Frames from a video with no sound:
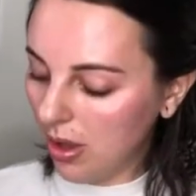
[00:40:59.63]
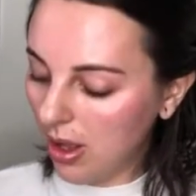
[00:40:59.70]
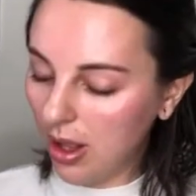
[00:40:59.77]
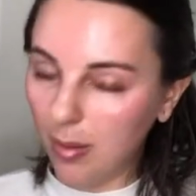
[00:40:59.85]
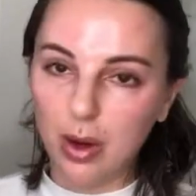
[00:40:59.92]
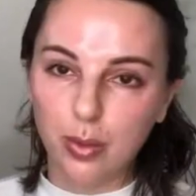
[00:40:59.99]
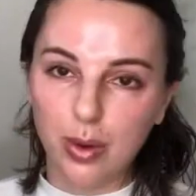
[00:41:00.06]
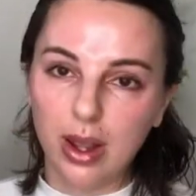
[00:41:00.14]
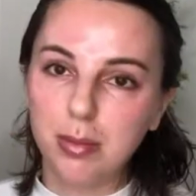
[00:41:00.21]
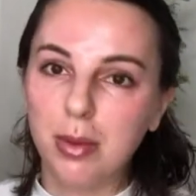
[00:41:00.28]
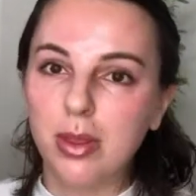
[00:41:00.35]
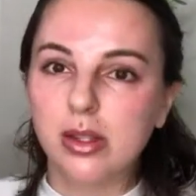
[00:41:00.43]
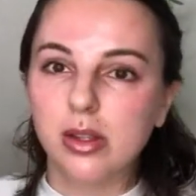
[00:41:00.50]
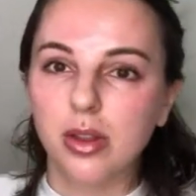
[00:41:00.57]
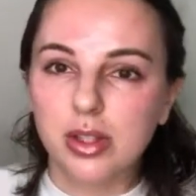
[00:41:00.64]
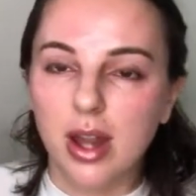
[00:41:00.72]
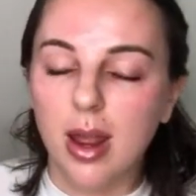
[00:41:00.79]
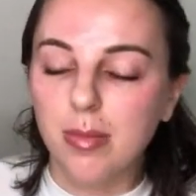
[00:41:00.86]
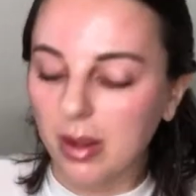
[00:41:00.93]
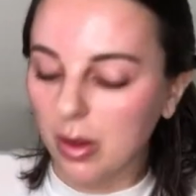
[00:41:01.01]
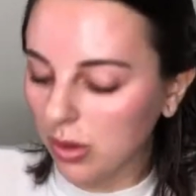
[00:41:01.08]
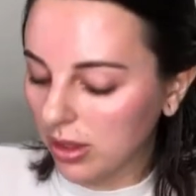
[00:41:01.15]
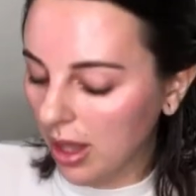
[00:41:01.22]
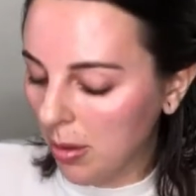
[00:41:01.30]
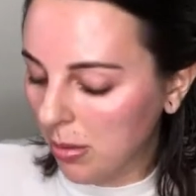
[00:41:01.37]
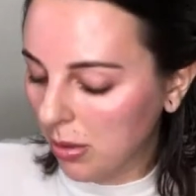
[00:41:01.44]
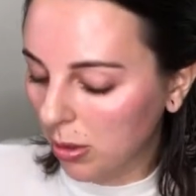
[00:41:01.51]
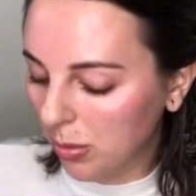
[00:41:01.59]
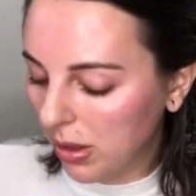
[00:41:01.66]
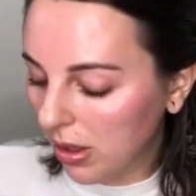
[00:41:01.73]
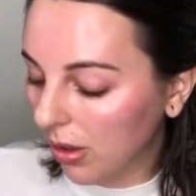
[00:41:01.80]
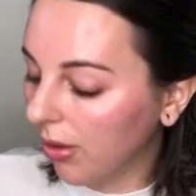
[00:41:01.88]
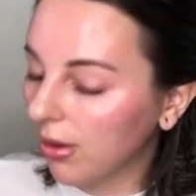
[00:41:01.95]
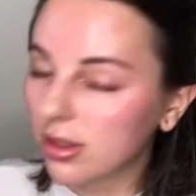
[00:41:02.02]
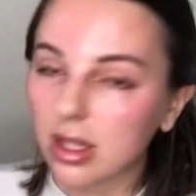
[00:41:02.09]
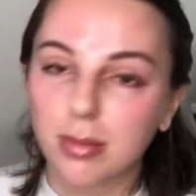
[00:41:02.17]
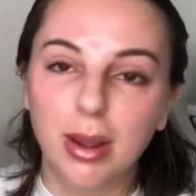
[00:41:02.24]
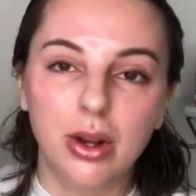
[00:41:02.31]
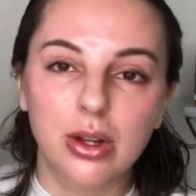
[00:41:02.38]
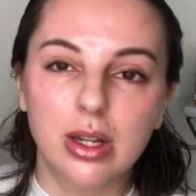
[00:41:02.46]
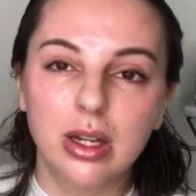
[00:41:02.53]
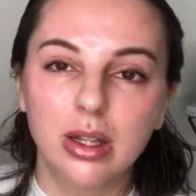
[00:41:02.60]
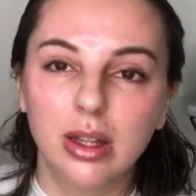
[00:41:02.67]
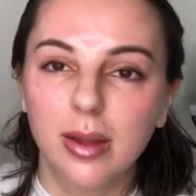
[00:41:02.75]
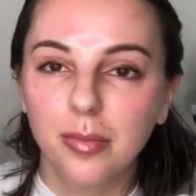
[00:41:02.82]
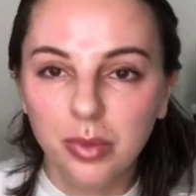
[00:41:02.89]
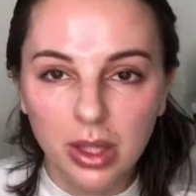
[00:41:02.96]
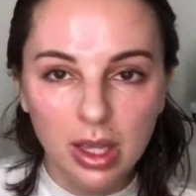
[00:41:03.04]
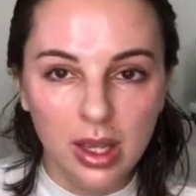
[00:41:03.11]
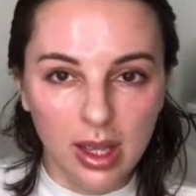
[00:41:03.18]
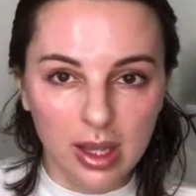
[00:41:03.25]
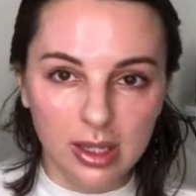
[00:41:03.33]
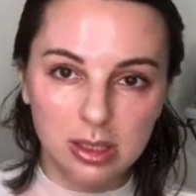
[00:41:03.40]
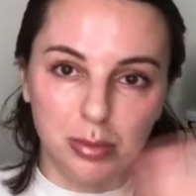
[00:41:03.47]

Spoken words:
I recommend this all the time, like with chemical peels and microneedling, is